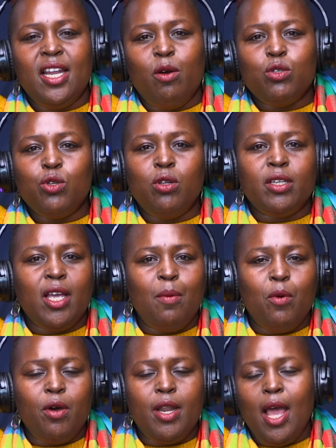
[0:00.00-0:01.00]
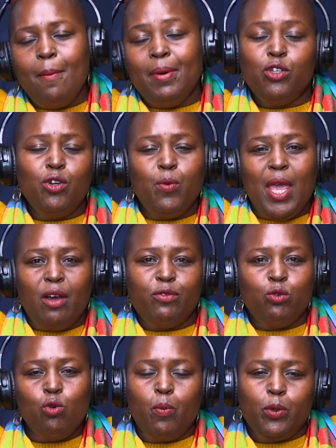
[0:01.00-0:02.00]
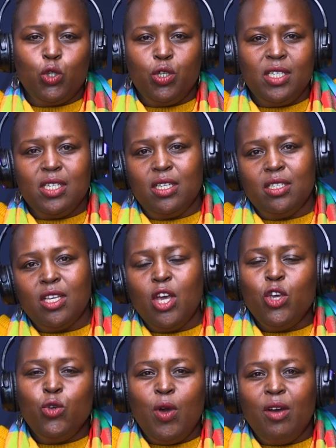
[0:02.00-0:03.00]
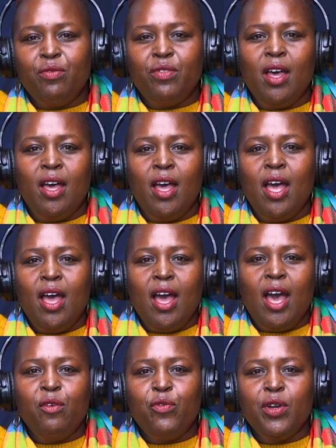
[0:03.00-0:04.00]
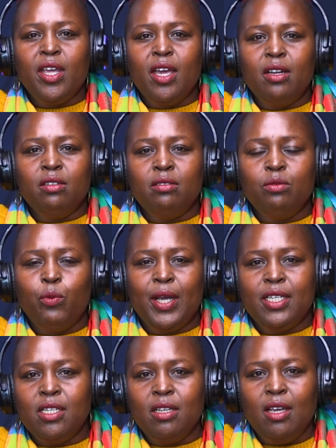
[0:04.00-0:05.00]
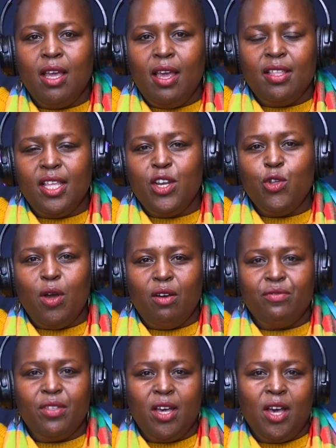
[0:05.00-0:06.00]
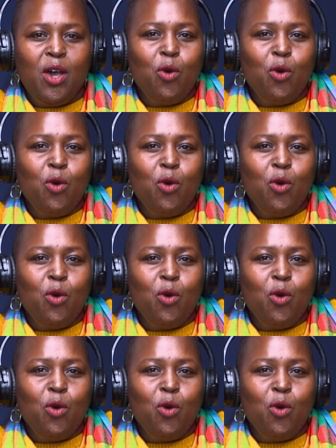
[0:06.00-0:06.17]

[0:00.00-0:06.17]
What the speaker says: then I was told, come on, but we have two opportunities. You have the African wedding, and then you have the